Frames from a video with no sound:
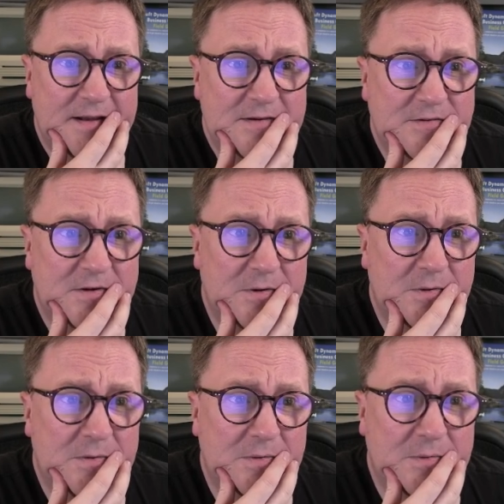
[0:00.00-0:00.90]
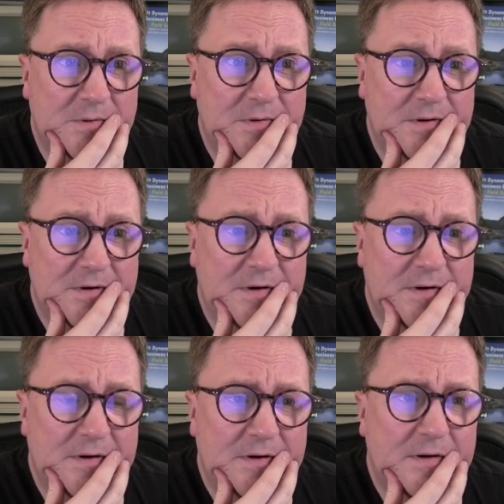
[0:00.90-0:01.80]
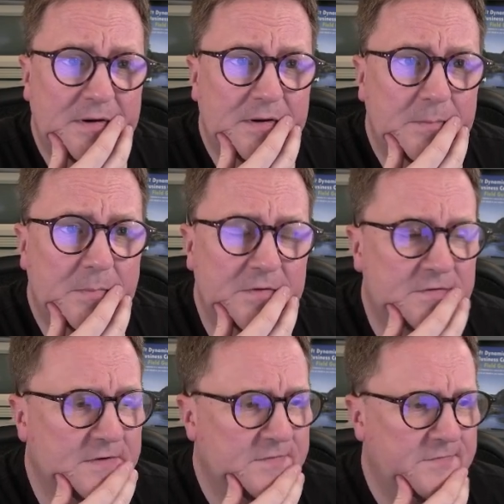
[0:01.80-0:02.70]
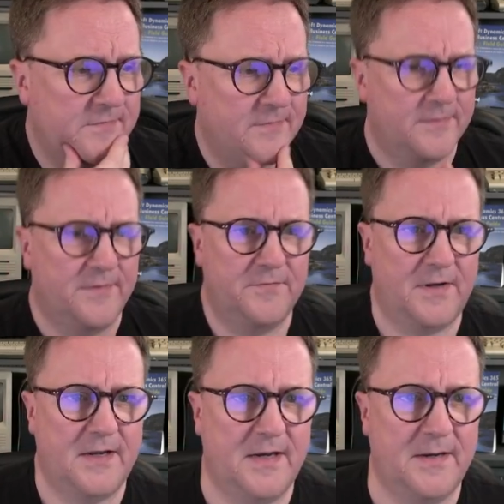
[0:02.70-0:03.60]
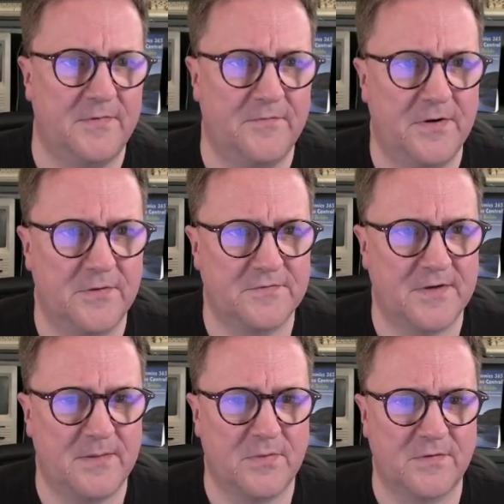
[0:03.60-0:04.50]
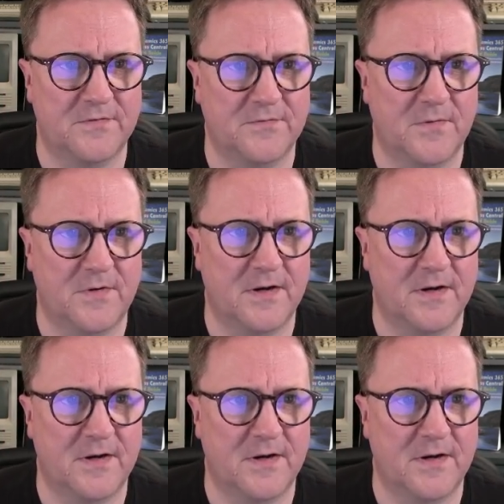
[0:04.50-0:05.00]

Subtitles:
So, but since I named the video sandboxes, what